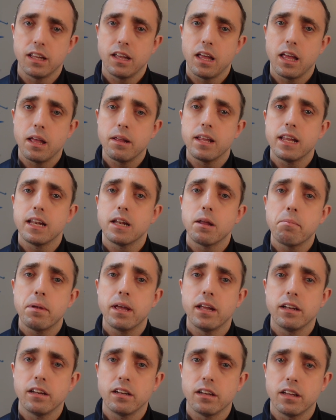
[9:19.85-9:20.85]

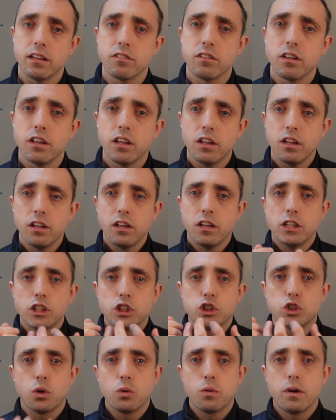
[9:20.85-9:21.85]
is
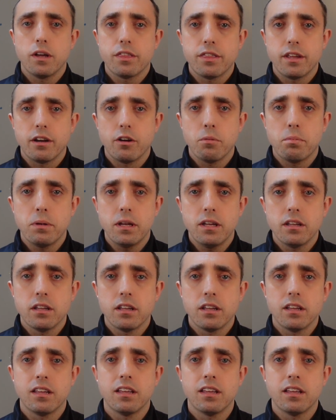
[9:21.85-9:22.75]
shockwave therapy,